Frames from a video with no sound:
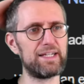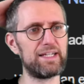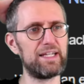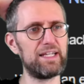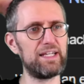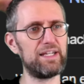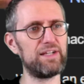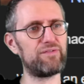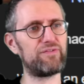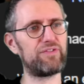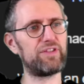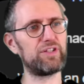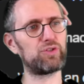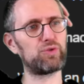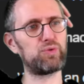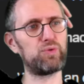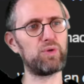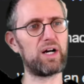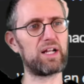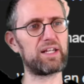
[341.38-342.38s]
If the
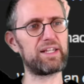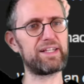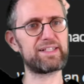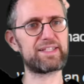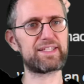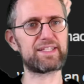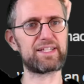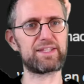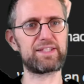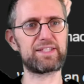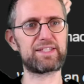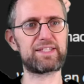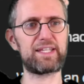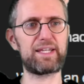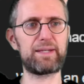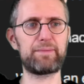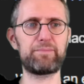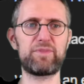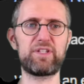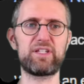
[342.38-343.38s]
two alleles are the
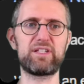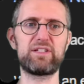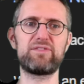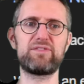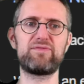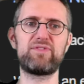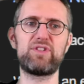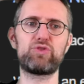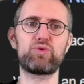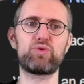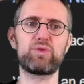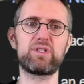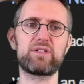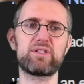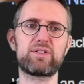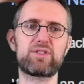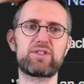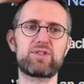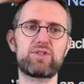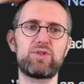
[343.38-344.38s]
same, the individual
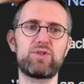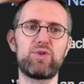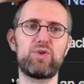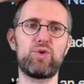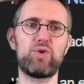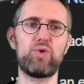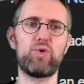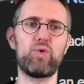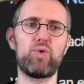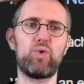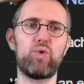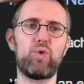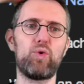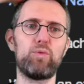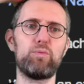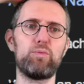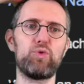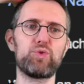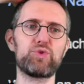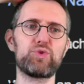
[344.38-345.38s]
is
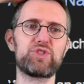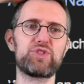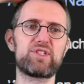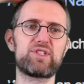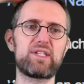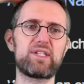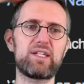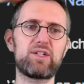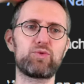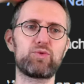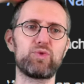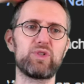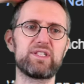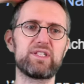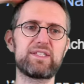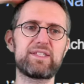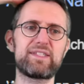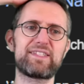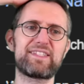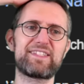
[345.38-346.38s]

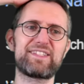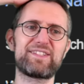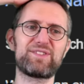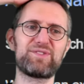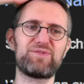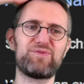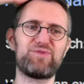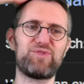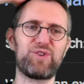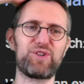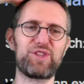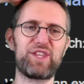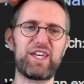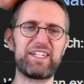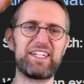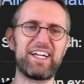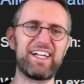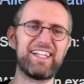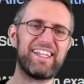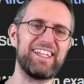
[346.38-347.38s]
homozygous for
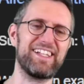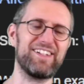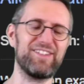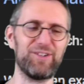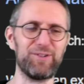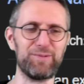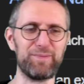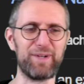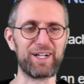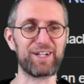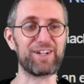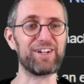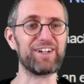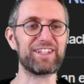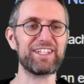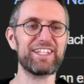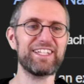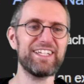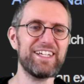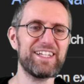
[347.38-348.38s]
that allele. Oh my
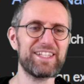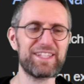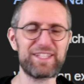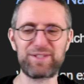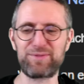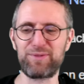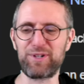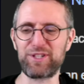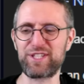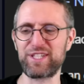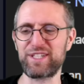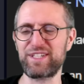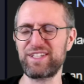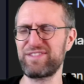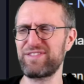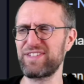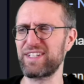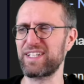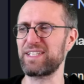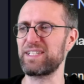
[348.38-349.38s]
god, these words are
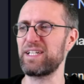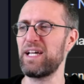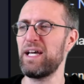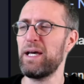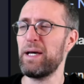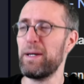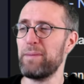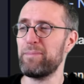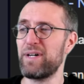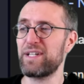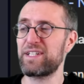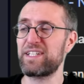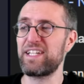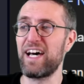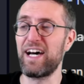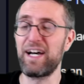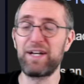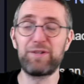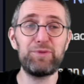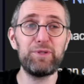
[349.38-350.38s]
difficult. But
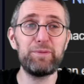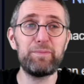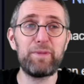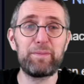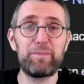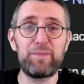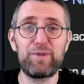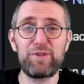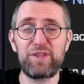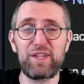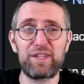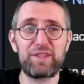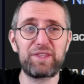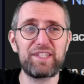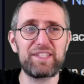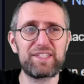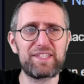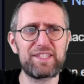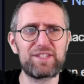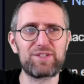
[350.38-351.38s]
I remember that
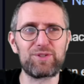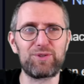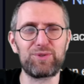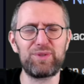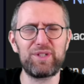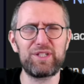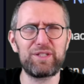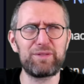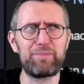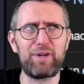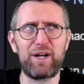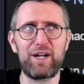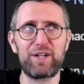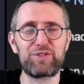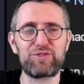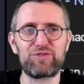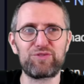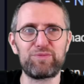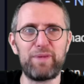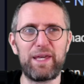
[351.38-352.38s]
this is already part
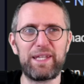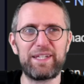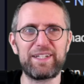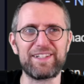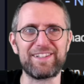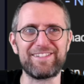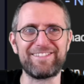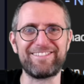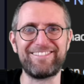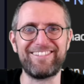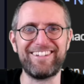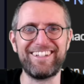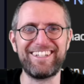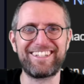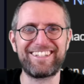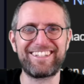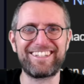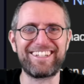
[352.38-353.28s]
of Mendel, right?